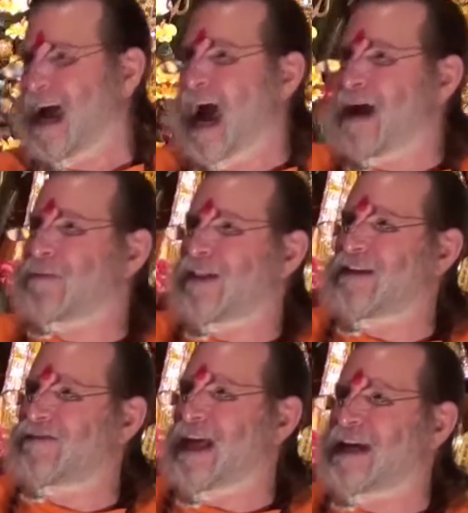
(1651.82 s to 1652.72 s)
I
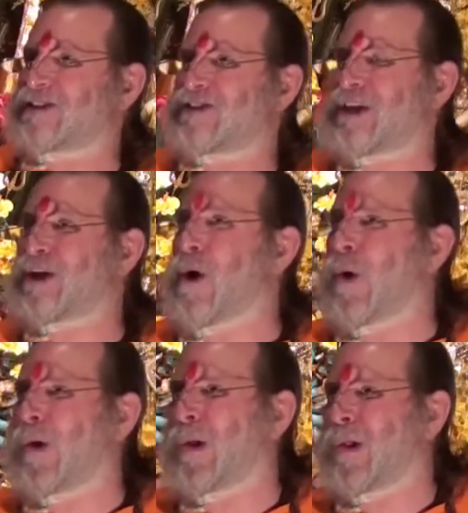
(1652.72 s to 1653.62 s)
believe that's the
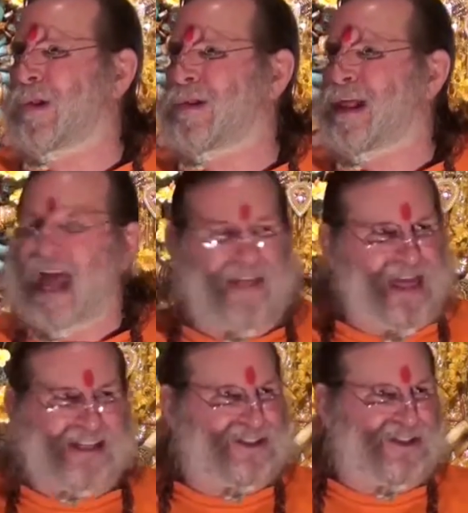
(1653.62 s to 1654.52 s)
goal. And
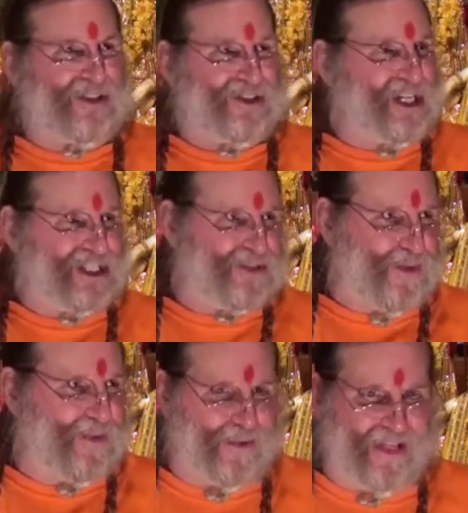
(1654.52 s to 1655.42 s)
that's just
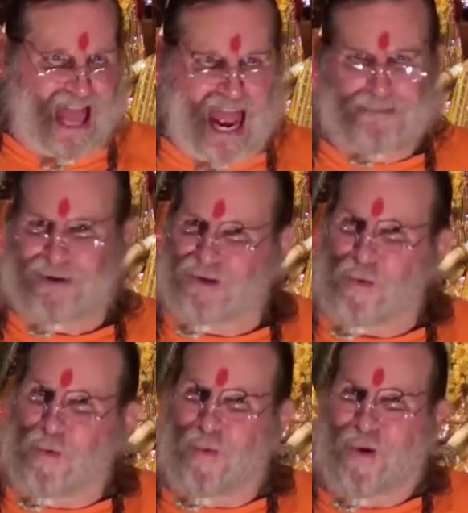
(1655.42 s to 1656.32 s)
what will
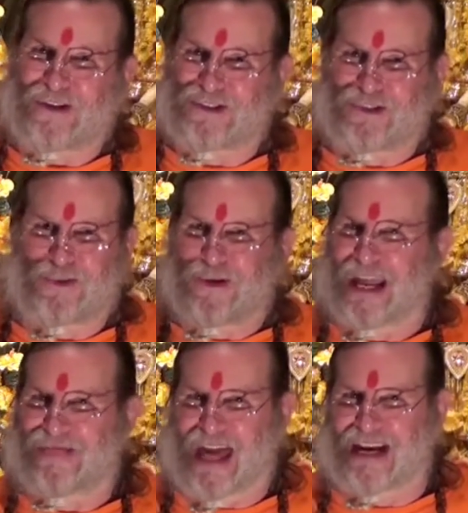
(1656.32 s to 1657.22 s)
happen once you
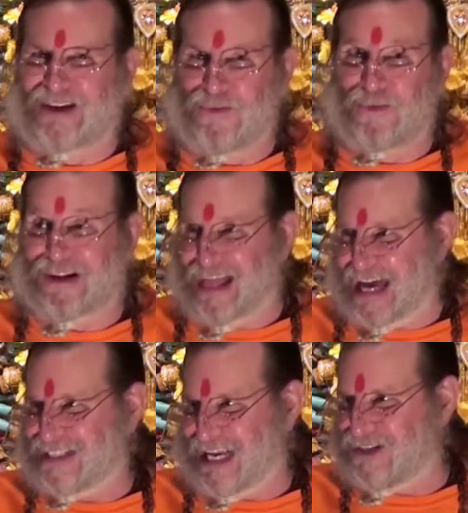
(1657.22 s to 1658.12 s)
get that
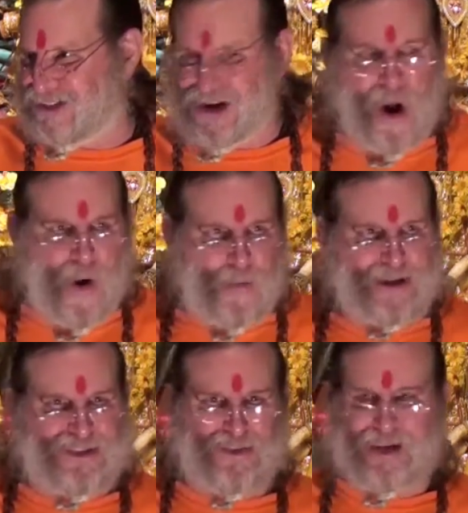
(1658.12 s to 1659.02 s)
realization,
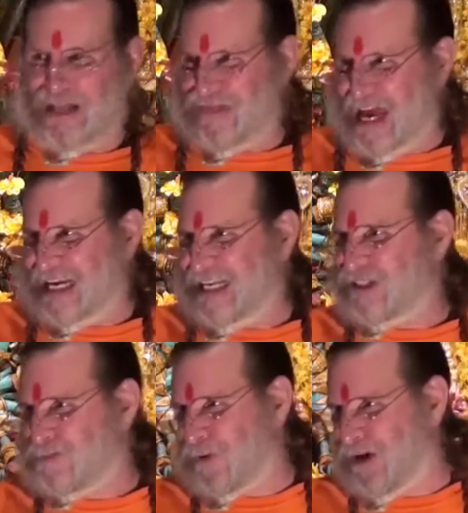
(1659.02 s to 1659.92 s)
once you get that
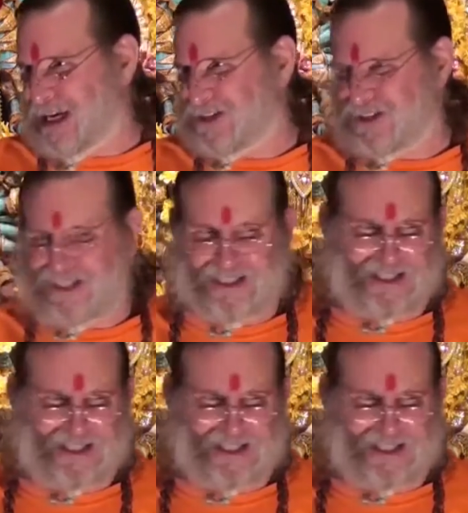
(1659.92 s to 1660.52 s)
inspiration.